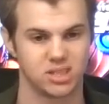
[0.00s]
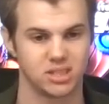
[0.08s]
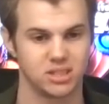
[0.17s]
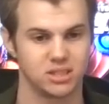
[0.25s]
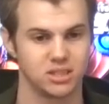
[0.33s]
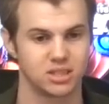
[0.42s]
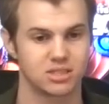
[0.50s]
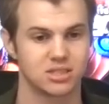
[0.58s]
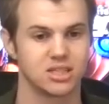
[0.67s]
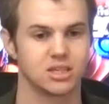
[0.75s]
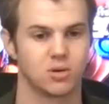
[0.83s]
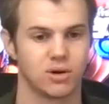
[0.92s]
You can
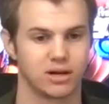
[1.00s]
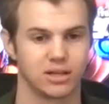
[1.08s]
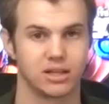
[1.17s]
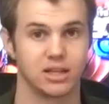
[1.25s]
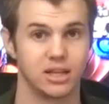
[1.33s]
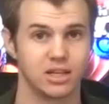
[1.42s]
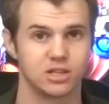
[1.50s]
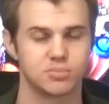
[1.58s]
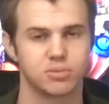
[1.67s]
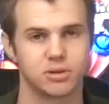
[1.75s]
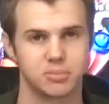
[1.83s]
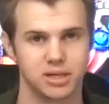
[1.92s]
see quite clearly in here. It's a
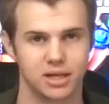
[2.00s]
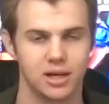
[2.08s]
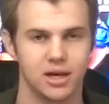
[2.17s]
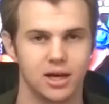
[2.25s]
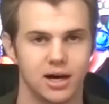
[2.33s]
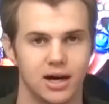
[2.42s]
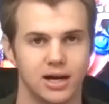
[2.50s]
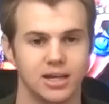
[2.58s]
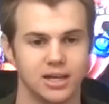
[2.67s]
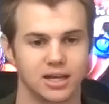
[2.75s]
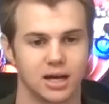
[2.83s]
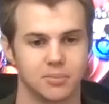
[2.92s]
pretty big
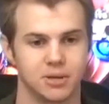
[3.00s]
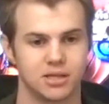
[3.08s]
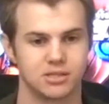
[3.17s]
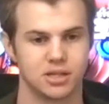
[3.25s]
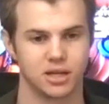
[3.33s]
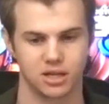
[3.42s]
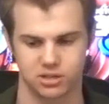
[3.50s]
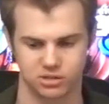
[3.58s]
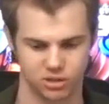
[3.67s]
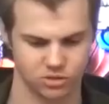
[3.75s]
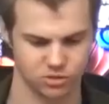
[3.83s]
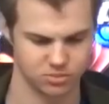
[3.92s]
ear cup headset. It's
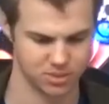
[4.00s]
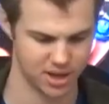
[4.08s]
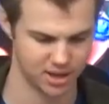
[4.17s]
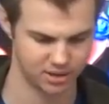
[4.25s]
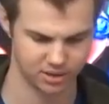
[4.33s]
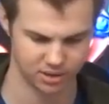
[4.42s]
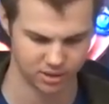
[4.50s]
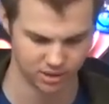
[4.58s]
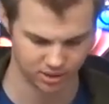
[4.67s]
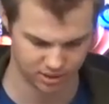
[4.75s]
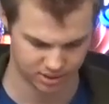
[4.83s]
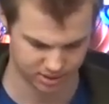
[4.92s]
too bad
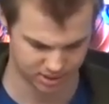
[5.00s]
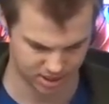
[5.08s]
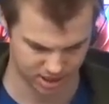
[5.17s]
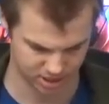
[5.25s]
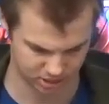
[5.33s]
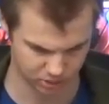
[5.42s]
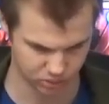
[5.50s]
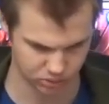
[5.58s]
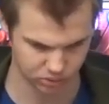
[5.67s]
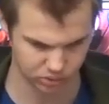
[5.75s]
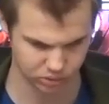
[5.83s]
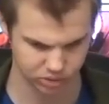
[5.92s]
at
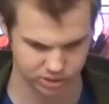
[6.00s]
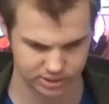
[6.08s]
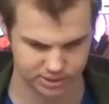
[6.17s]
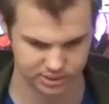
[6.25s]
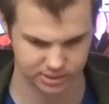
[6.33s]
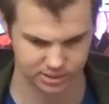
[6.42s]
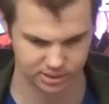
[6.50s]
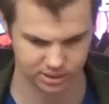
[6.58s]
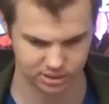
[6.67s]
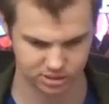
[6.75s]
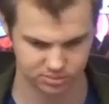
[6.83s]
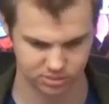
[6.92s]
all. I've
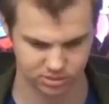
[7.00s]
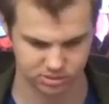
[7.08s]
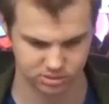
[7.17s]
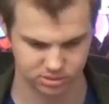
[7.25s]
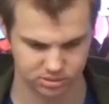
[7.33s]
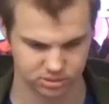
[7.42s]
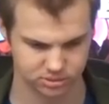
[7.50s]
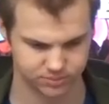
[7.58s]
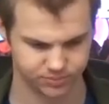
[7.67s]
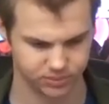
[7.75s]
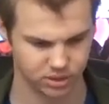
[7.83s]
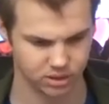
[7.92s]
got some logs.
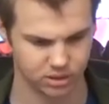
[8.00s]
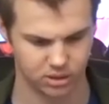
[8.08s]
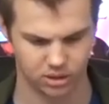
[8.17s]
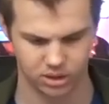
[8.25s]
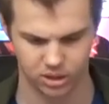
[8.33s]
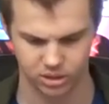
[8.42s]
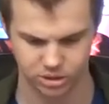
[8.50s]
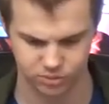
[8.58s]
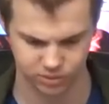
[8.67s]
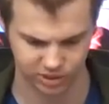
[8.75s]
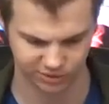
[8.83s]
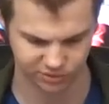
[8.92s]
Just
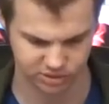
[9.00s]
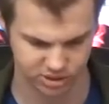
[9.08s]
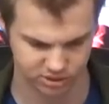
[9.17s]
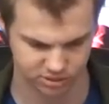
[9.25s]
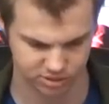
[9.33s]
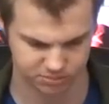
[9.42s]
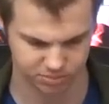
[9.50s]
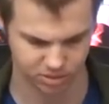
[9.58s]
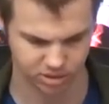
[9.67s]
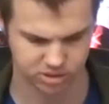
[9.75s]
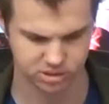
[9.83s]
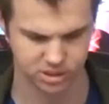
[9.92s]
read off what's here on the
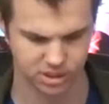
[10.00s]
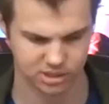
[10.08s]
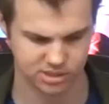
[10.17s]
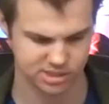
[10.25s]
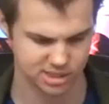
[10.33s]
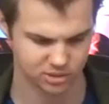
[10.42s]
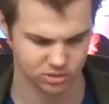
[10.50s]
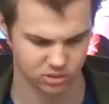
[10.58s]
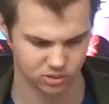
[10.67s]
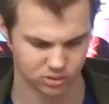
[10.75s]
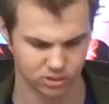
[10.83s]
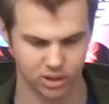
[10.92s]
box. Steel
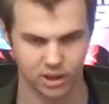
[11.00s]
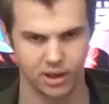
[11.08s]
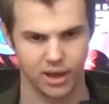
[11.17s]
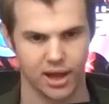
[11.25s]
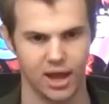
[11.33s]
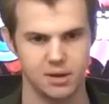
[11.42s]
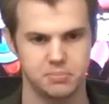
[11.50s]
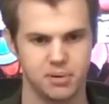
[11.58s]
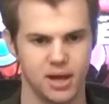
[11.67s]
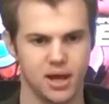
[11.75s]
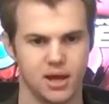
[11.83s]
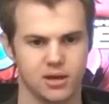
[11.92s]
core
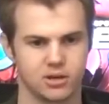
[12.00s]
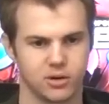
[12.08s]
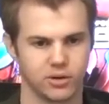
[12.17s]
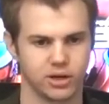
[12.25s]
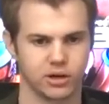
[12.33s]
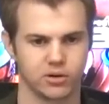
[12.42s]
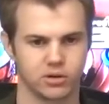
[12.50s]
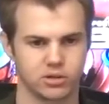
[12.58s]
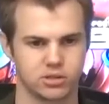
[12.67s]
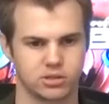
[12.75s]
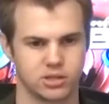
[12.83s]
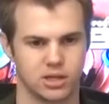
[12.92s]
headband going
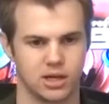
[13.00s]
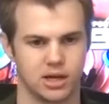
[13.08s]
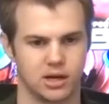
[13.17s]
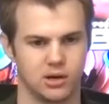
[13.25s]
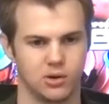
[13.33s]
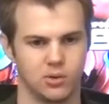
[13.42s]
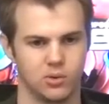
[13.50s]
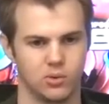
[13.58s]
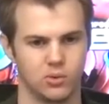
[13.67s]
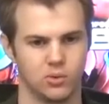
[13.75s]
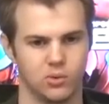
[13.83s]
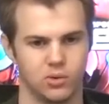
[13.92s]
across
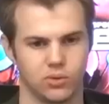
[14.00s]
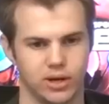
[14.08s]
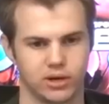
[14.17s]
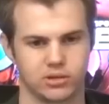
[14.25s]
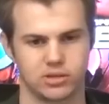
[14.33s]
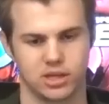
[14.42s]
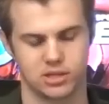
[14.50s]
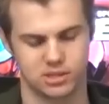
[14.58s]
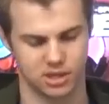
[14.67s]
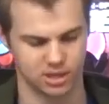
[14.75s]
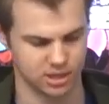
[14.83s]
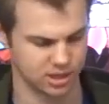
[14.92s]
all the way across the
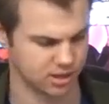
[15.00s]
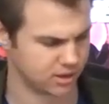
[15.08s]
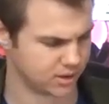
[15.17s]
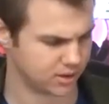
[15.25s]
headset here.